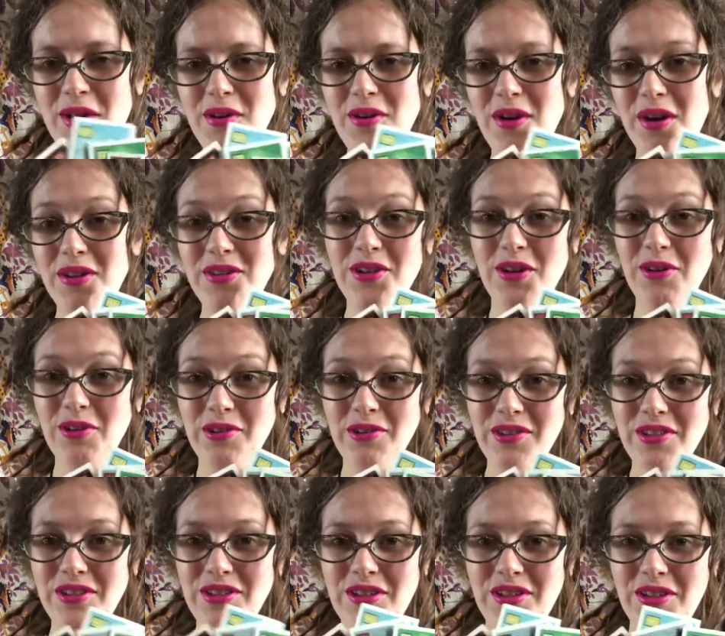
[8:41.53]
Not
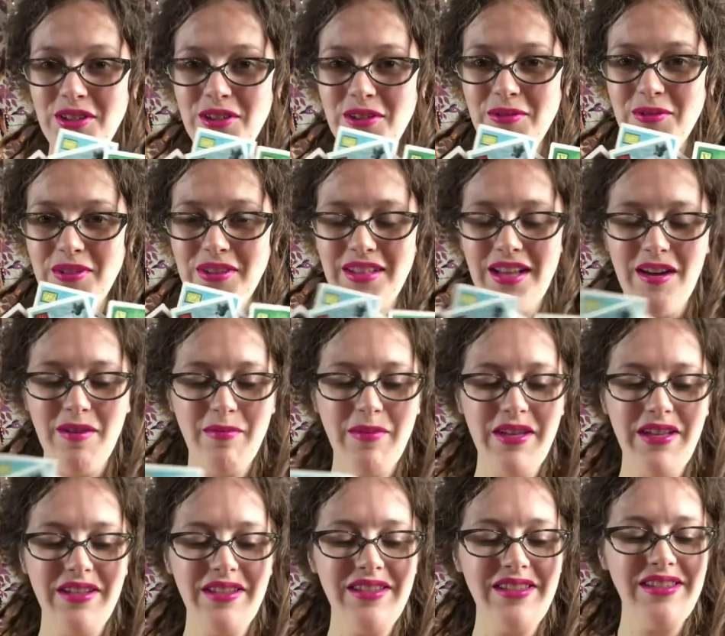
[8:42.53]
totally sure what that
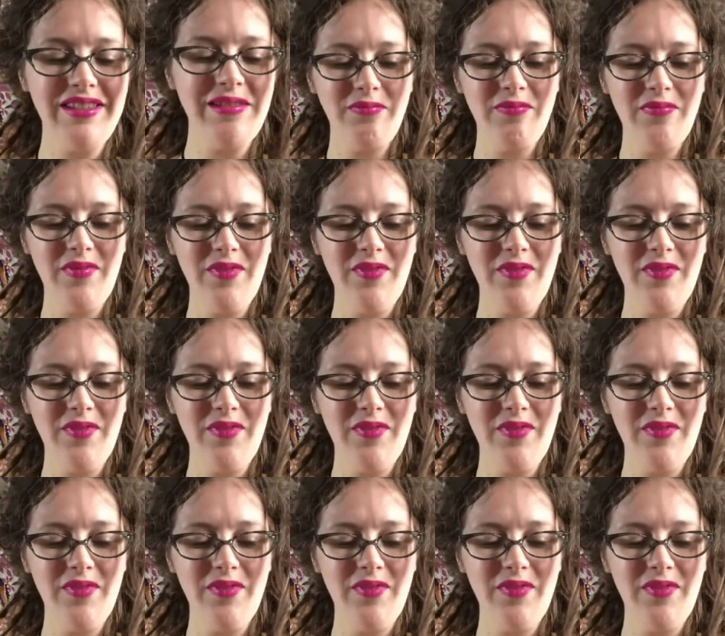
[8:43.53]
means,